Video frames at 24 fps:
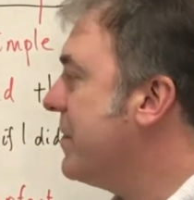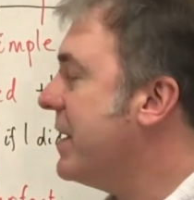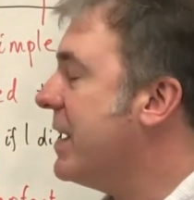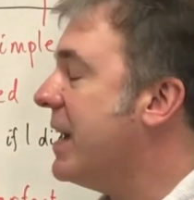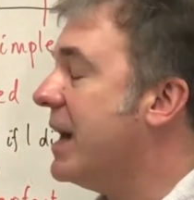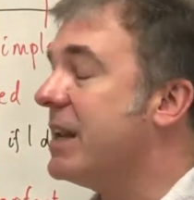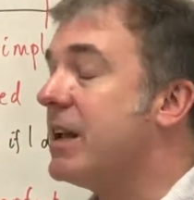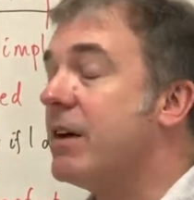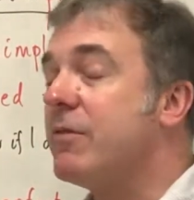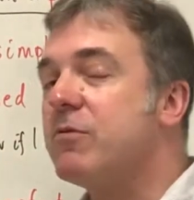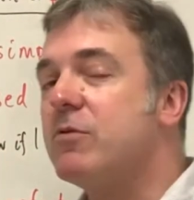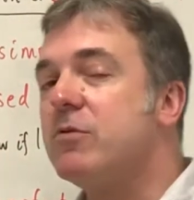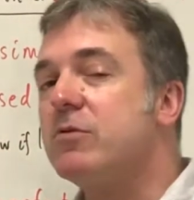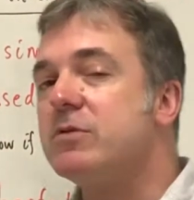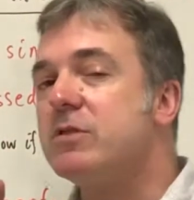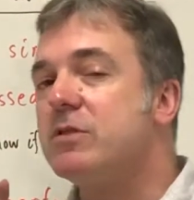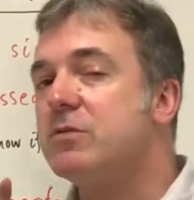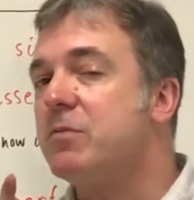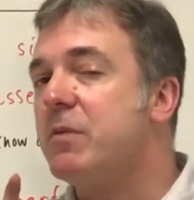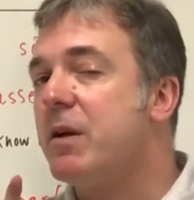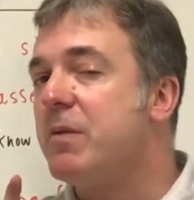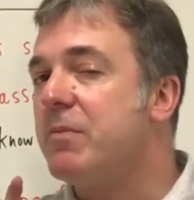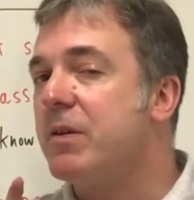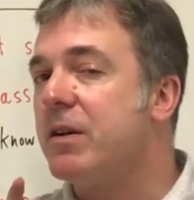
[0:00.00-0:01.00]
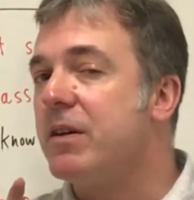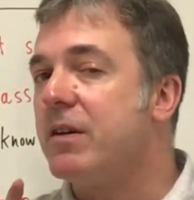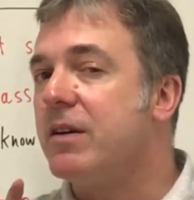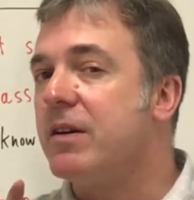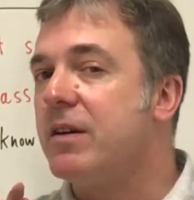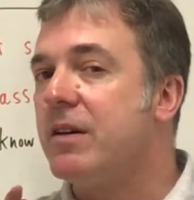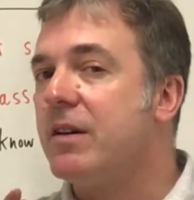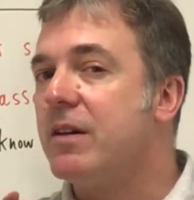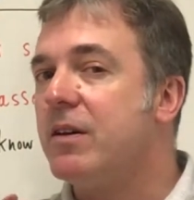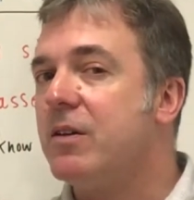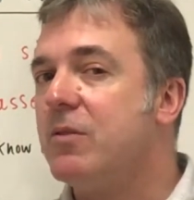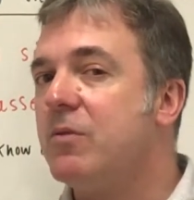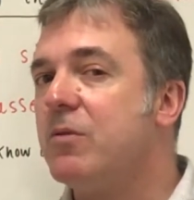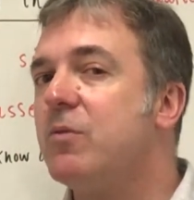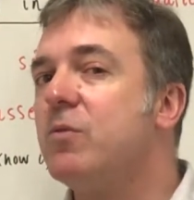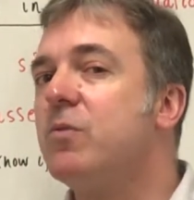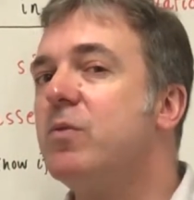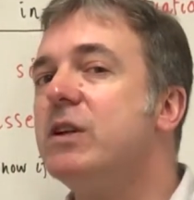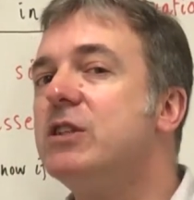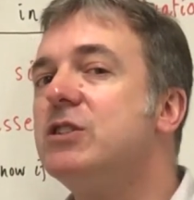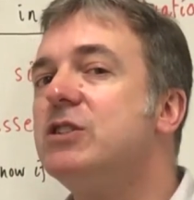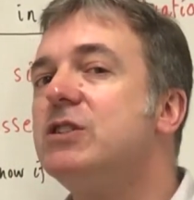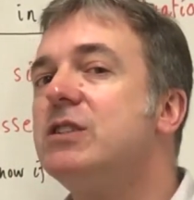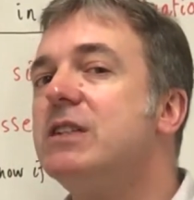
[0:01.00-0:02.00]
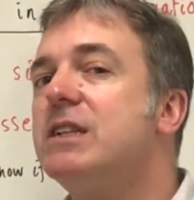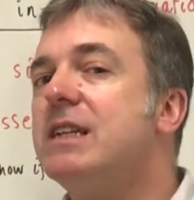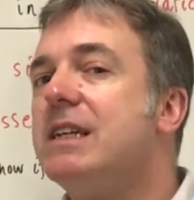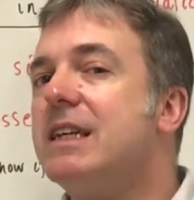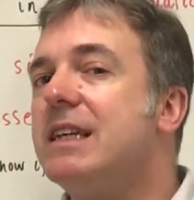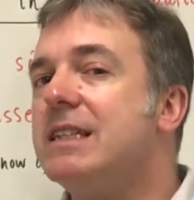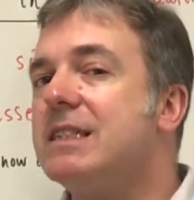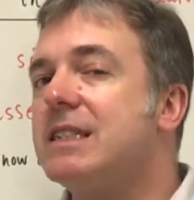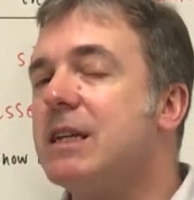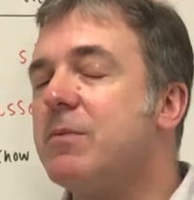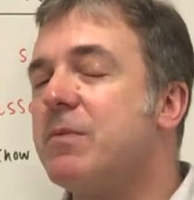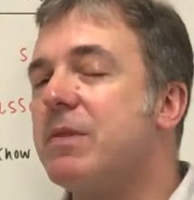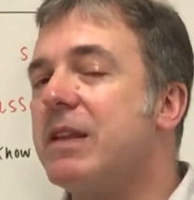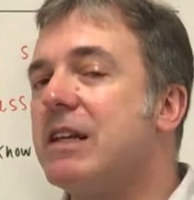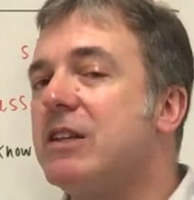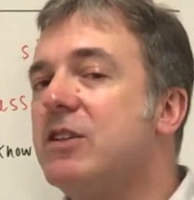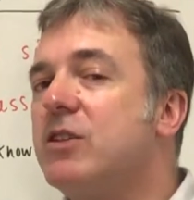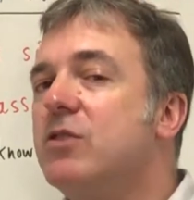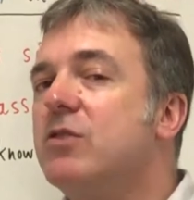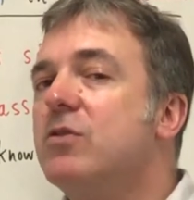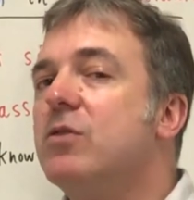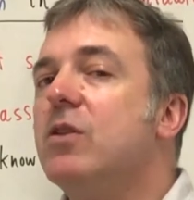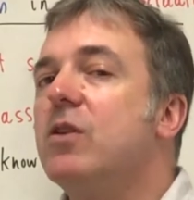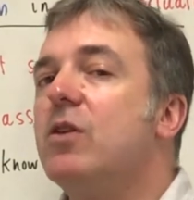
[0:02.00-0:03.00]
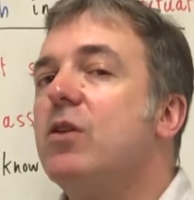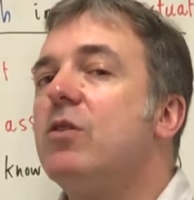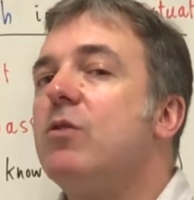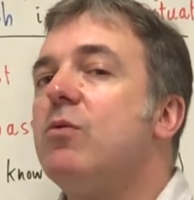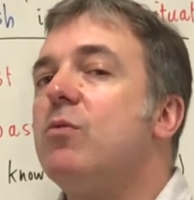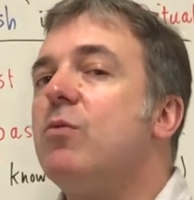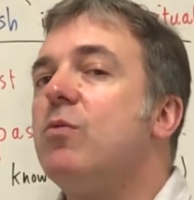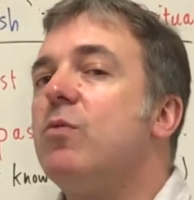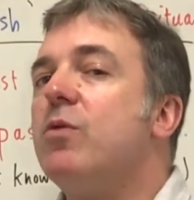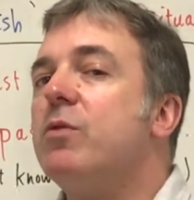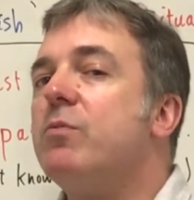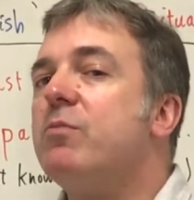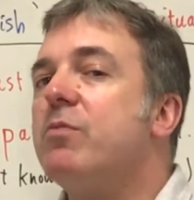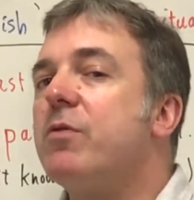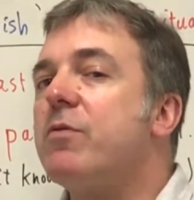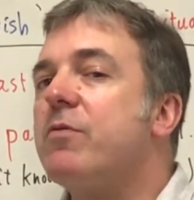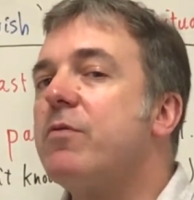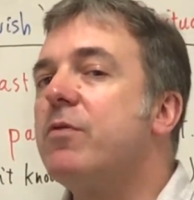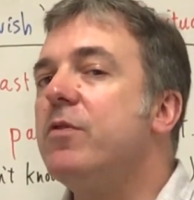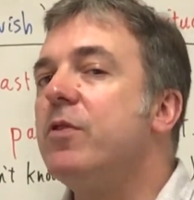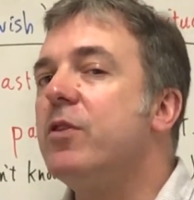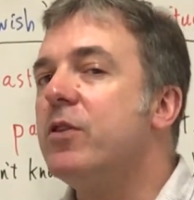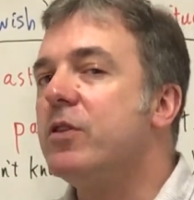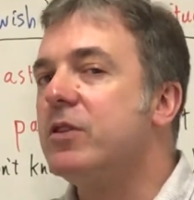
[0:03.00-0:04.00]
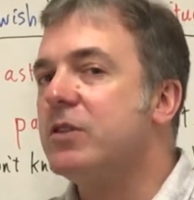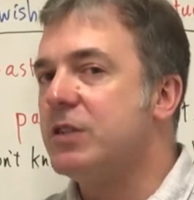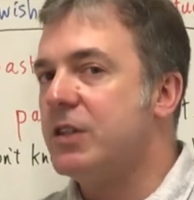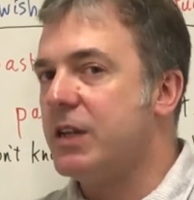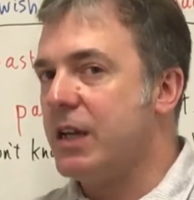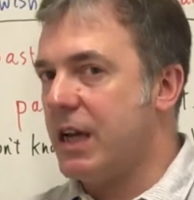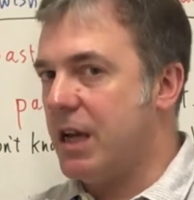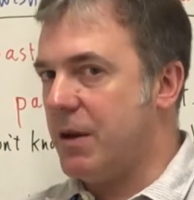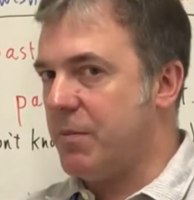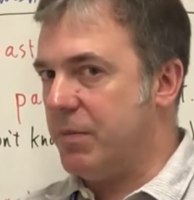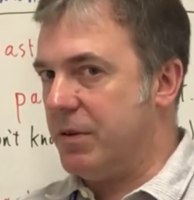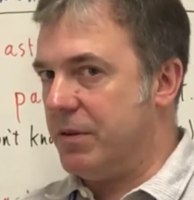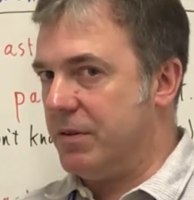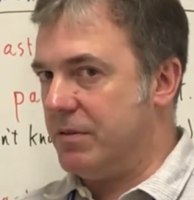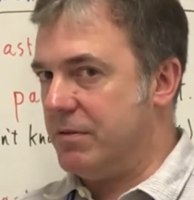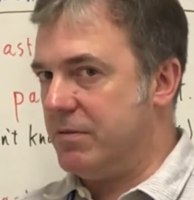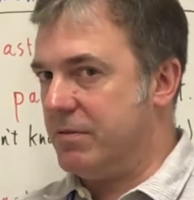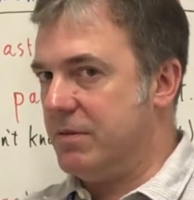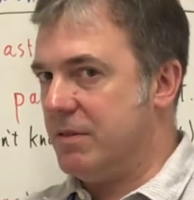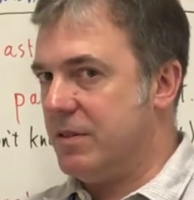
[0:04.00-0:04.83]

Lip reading: And of course, remember, wish is something that you would prefer to happen.